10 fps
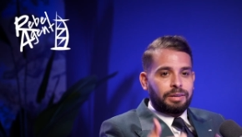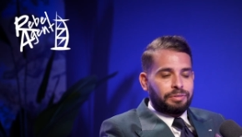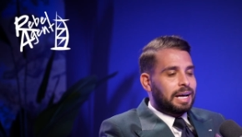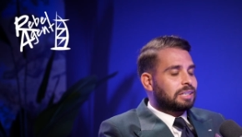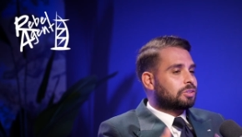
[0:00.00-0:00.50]
Live
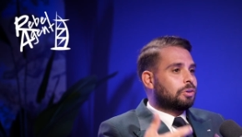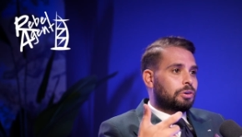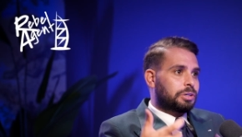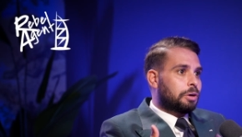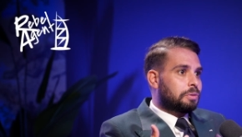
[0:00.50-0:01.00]
in
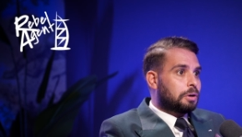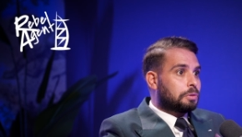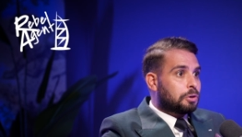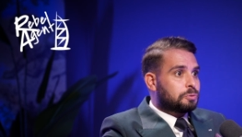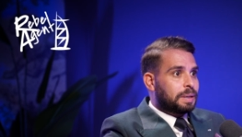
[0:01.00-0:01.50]
Ascot,
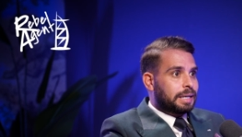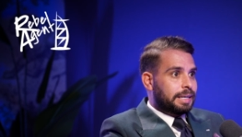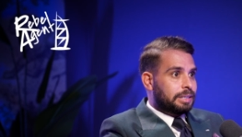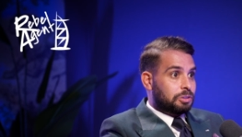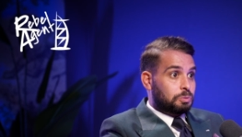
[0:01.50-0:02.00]
those big
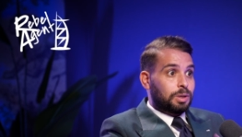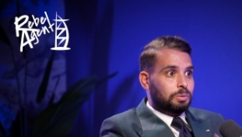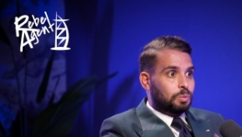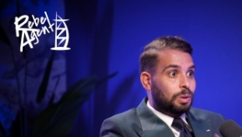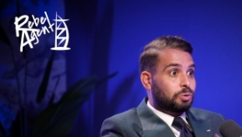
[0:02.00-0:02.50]
leaders
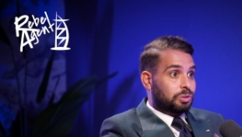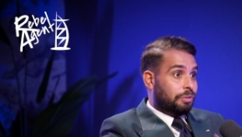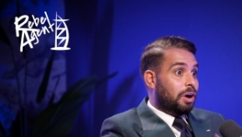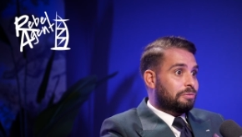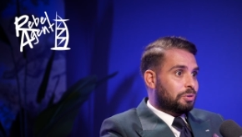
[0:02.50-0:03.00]
will
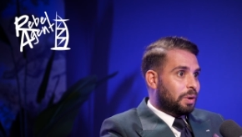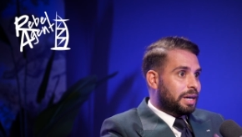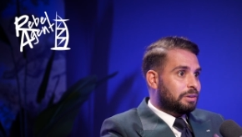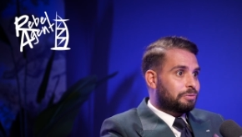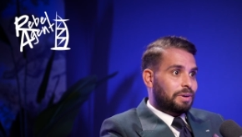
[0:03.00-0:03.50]
survive the
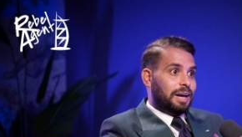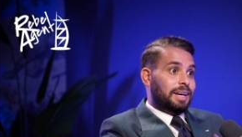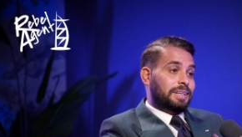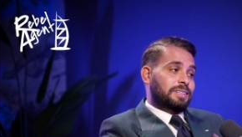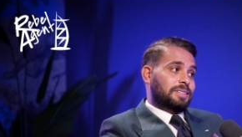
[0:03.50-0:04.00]
wave,
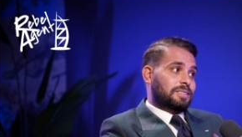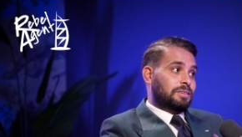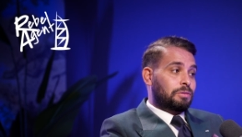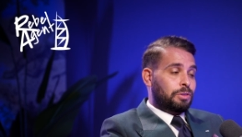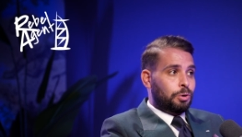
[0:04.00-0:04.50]
and
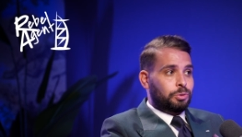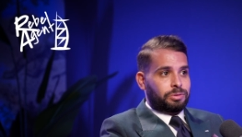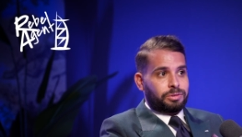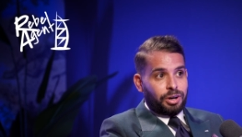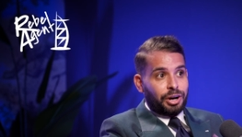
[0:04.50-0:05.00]

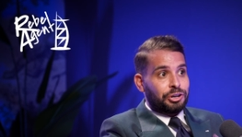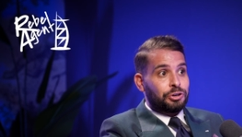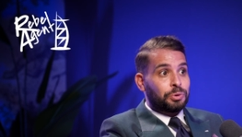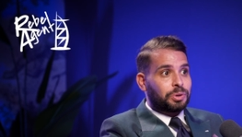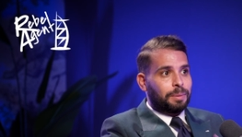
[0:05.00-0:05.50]
those kind of
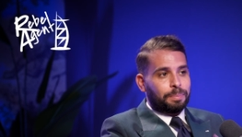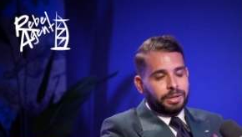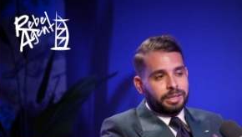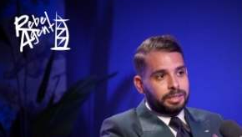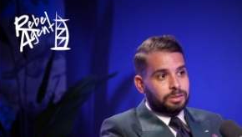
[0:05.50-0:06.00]
new
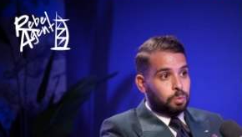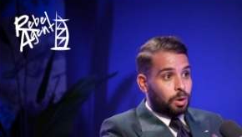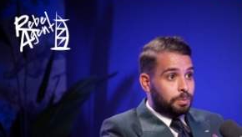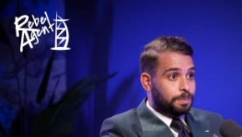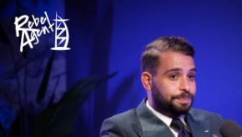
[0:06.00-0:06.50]
companies
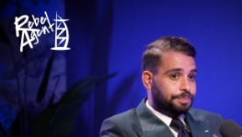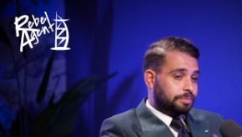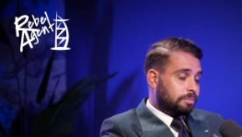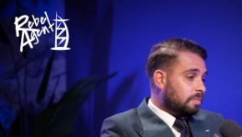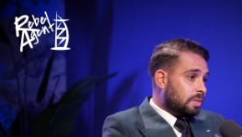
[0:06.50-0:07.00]
won't.
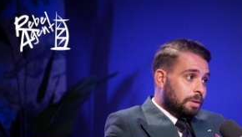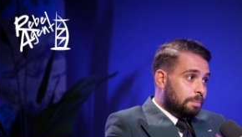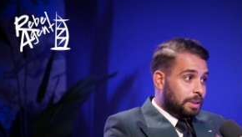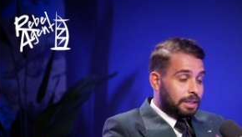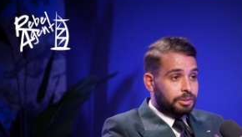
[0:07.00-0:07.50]

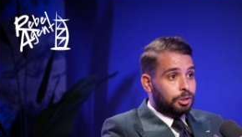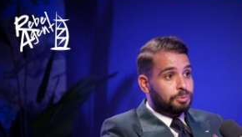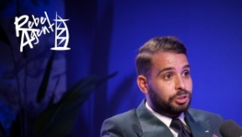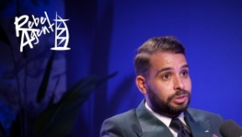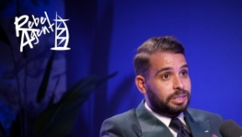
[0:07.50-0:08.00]
But the
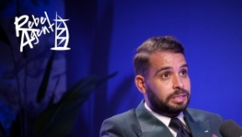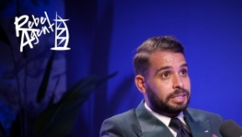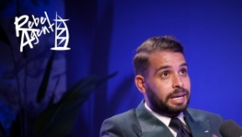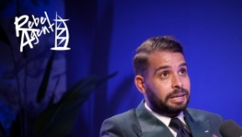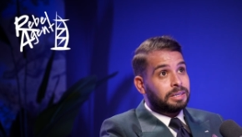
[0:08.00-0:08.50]
opportunity's there.